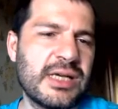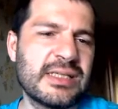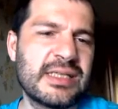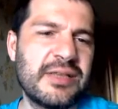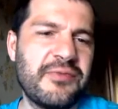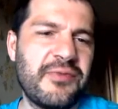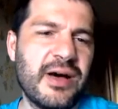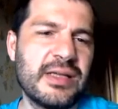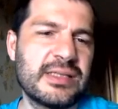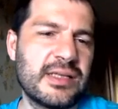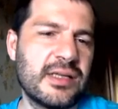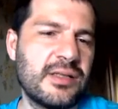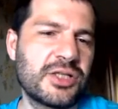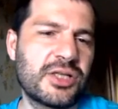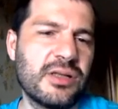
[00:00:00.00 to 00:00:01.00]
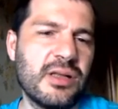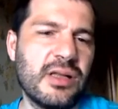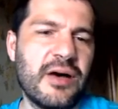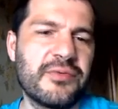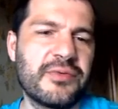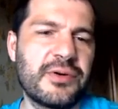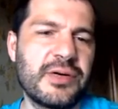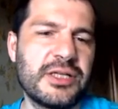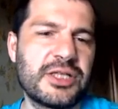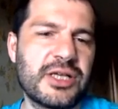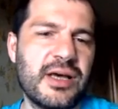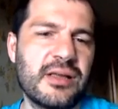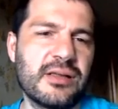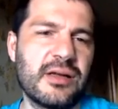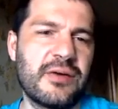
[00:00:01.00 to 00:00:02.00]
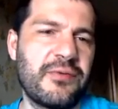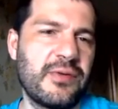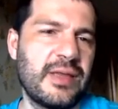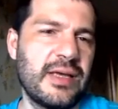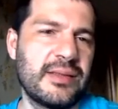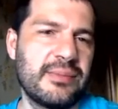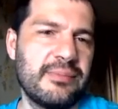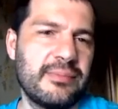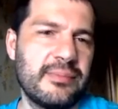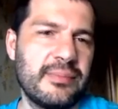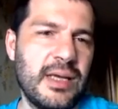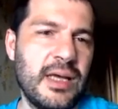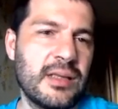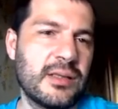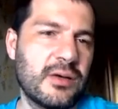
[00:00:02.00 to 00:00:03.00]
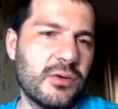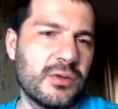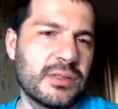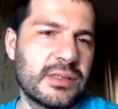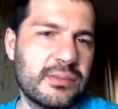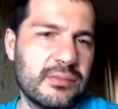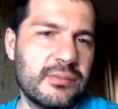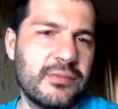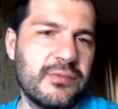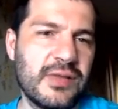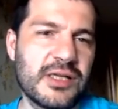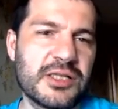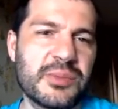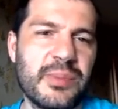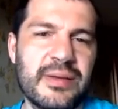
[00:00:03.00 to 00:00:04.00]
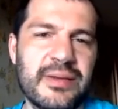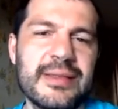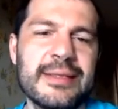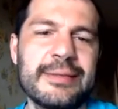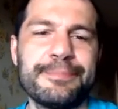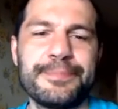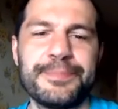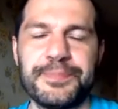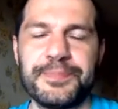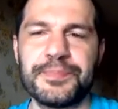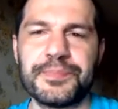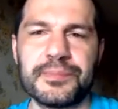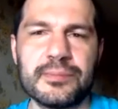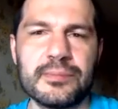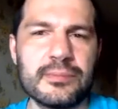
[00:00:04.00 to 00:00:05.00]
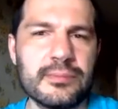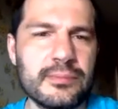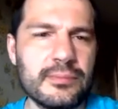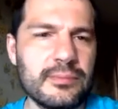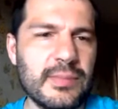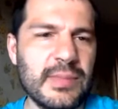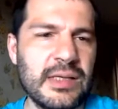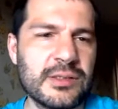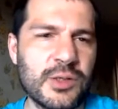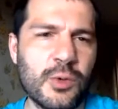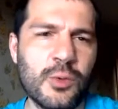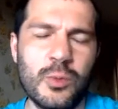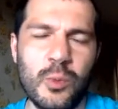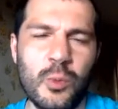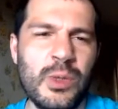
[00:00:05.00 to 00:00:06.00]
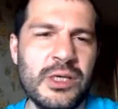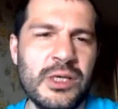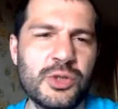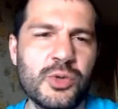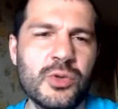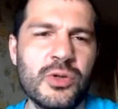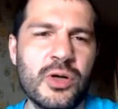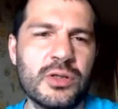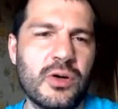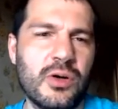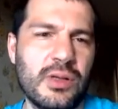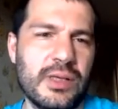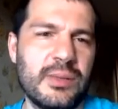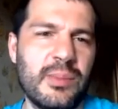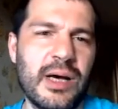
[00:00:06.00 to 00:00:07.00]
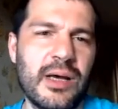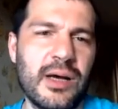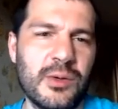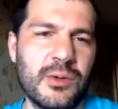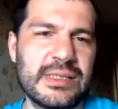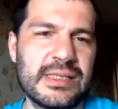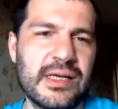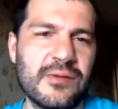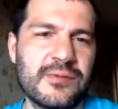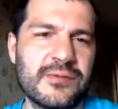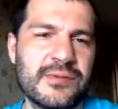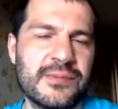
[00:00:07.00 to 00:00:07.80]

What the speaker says: defines additional after each handler for that and calls flush method. So we should not call it by ourselves.